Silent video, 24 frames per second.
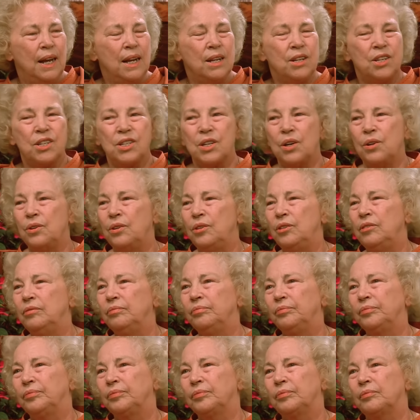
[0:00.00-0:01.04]
And
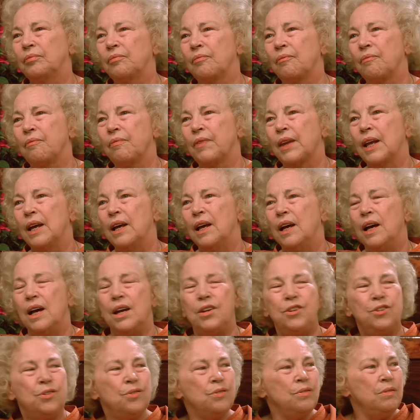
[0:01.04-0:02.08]
so,
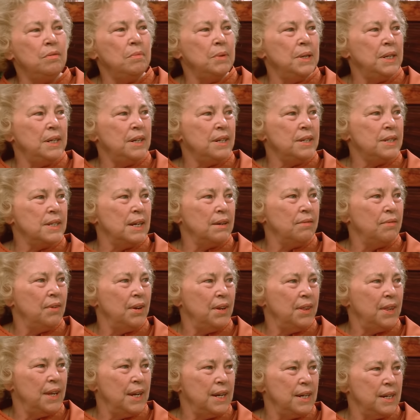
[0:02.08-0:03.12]
attunement is
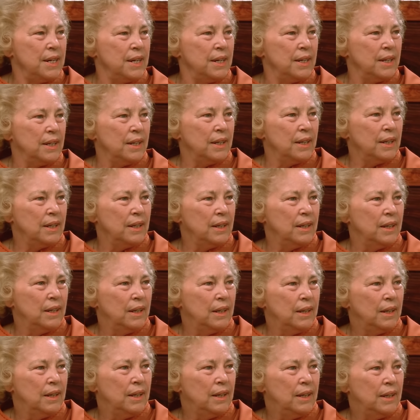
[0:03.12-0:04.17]
everything
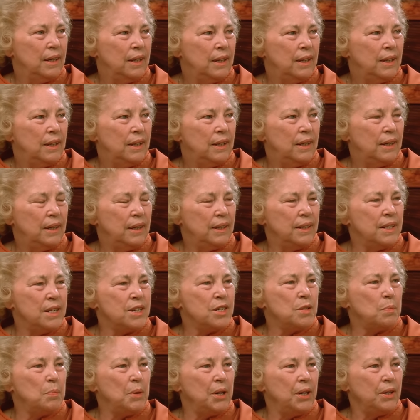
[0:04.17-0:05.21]
on
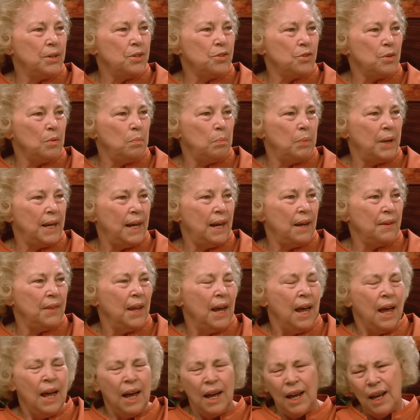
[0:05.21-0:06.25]
the spiritual
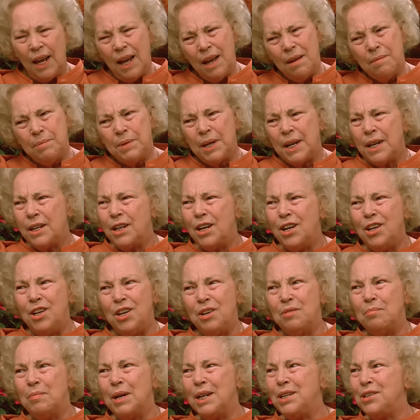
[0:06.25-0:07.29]
path. I'm
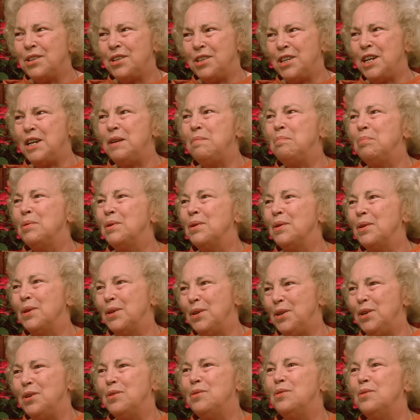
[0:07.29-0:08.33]
taking you much deeper
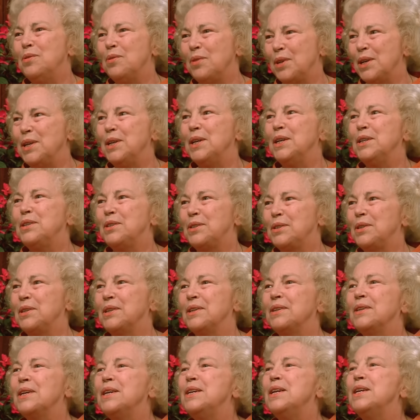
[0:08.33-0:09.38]
than
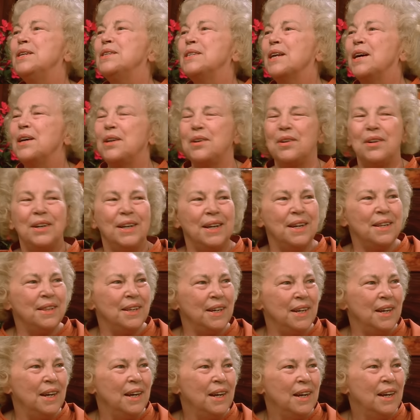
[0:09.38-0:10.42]
is uttered
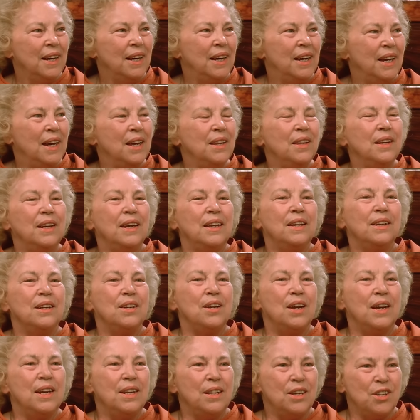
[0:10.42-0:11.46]
in
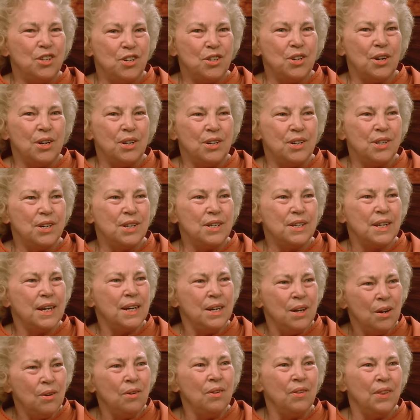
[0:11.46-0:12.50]
the
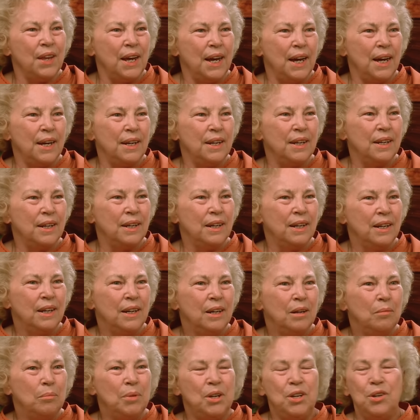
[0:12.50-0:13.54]
churches. I know that.
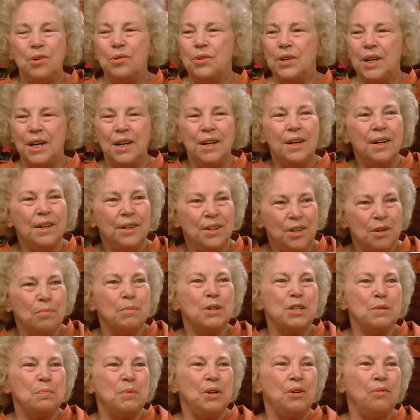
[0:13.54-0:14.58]
But you were here,
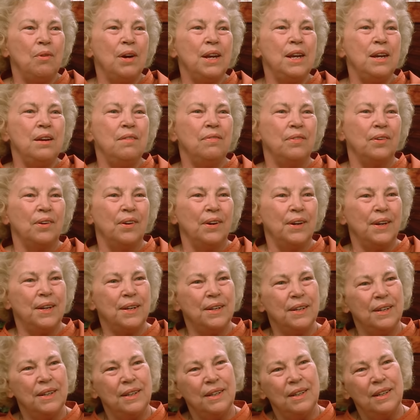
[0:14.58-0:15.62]
you must be ready for
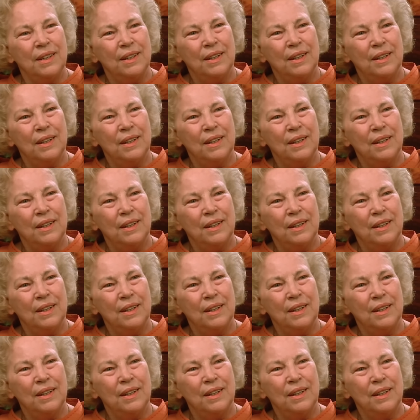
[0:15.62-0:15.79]
it,